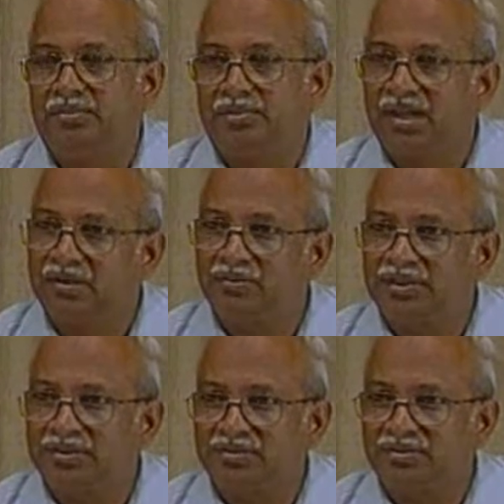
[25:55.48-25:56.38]

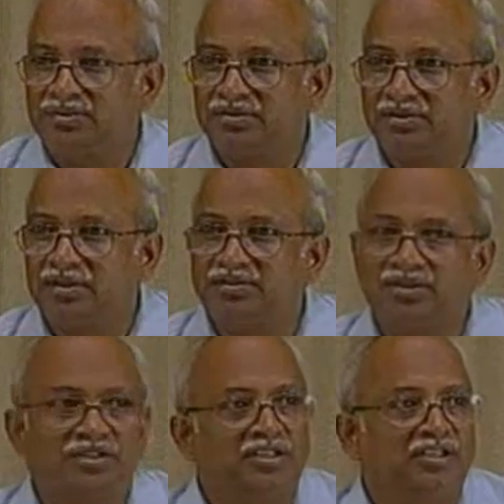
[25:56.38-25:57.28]
calculations of
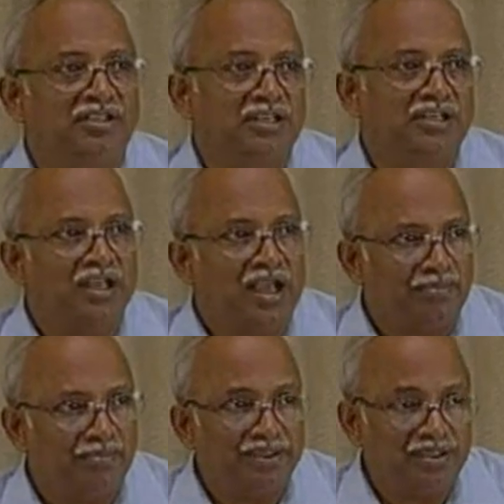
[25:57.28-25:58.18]
structural design
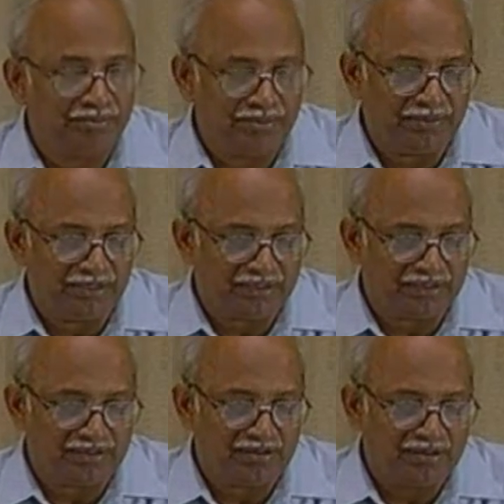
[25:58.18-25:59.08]
have been implemented.
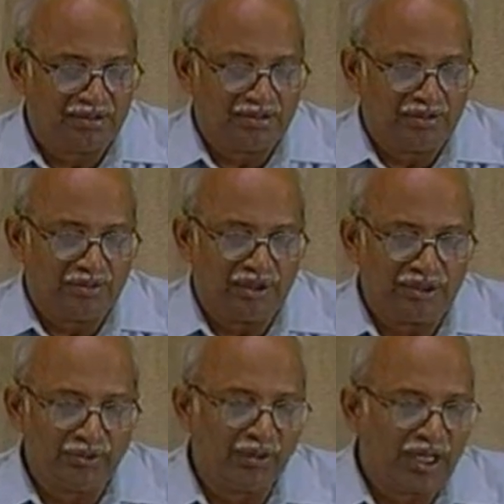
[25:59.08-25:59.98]
Where
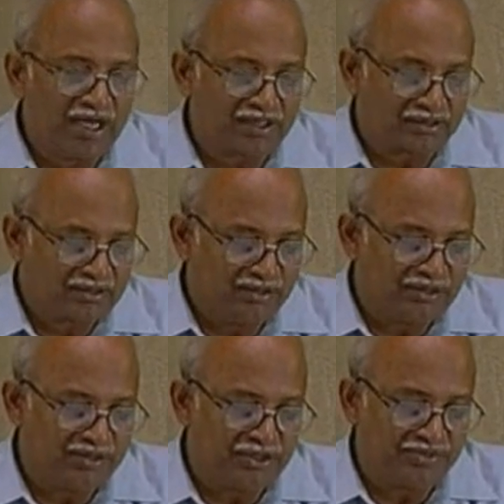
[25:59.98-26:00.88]
we are in
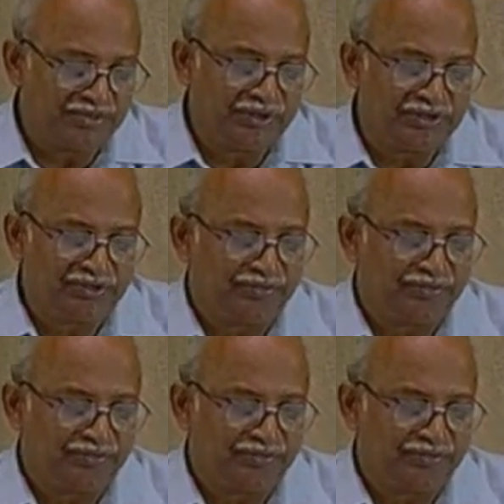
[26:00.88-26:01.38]
ships is